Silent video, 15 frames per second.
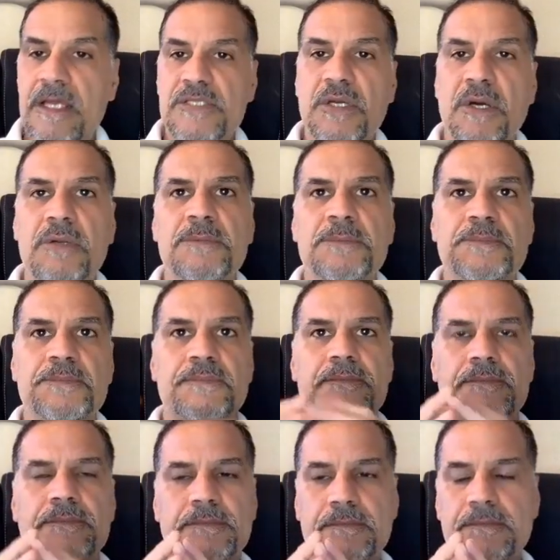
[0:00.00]
So,
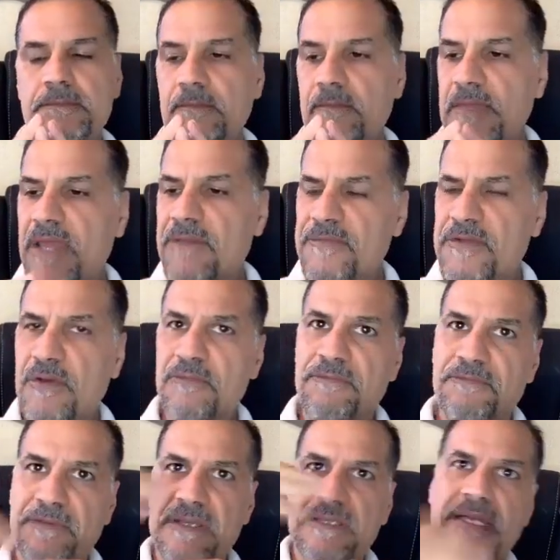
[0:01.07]
if you
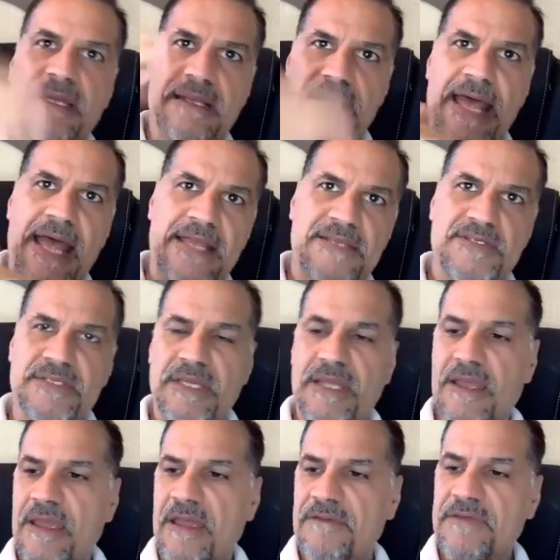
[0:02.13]
fill the glass
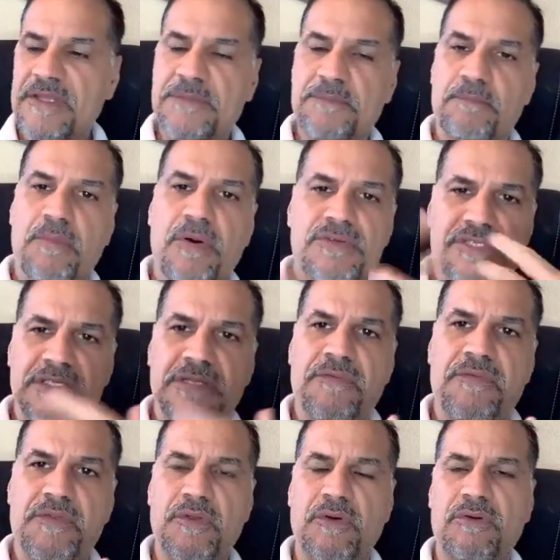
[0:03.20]
with
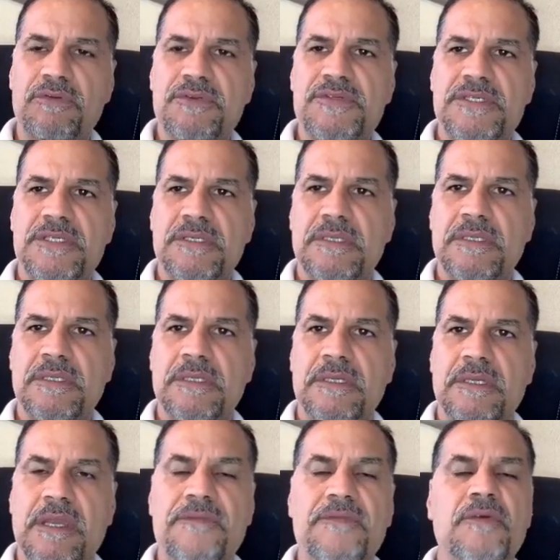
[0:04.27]
positive thoughts,
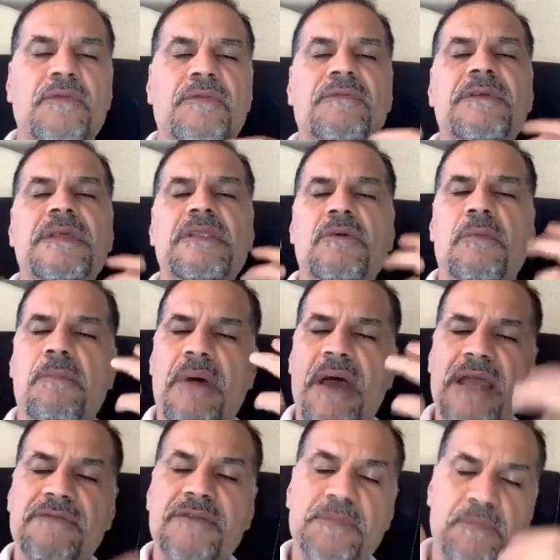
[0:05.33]
if you fill your
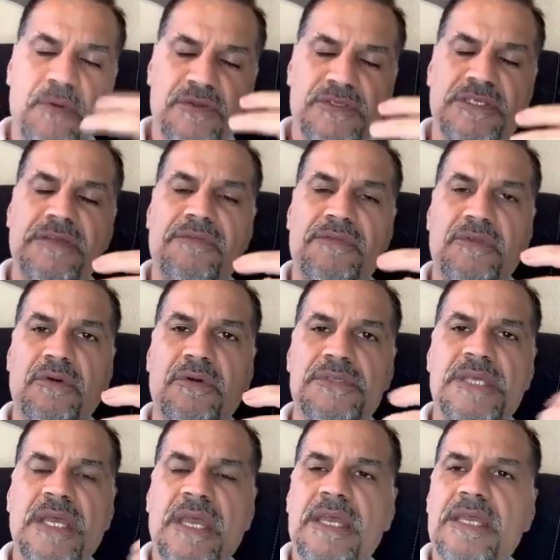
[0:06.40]
mind with positive
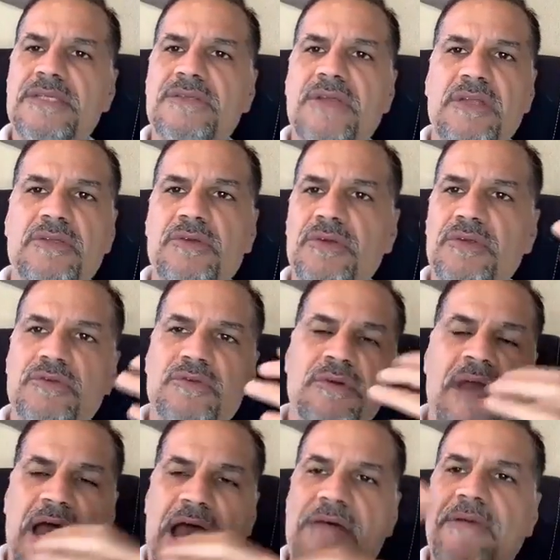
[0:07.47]
thoughts, it's not going to
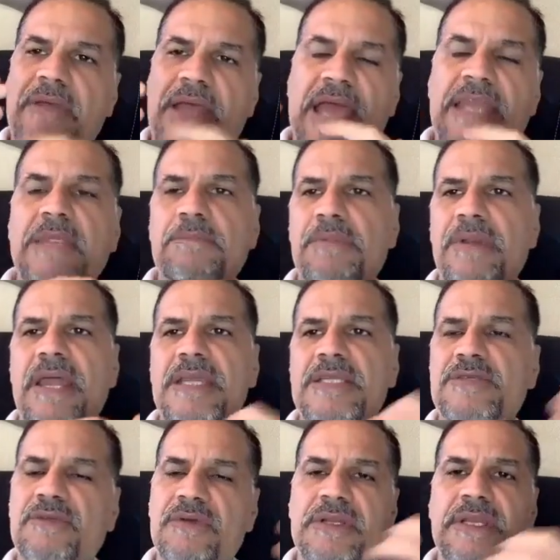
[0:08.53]
have any
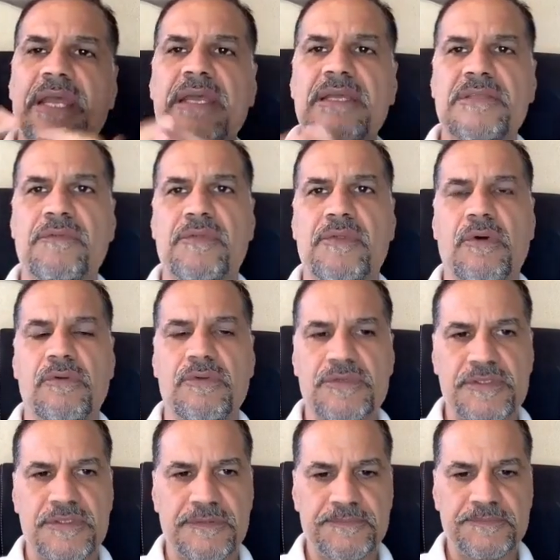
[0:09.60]
place for negative
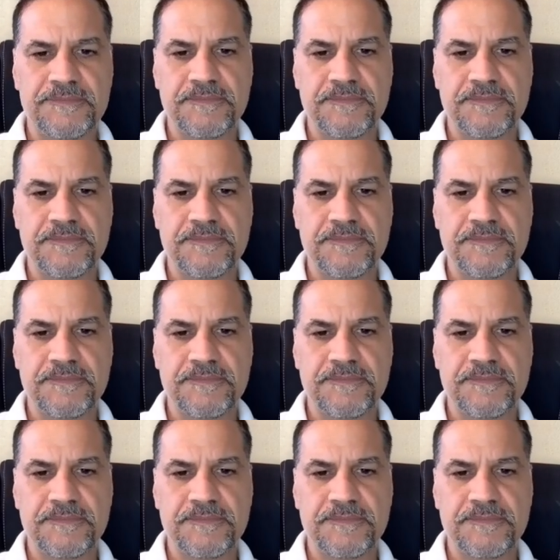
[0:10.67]
thoughts.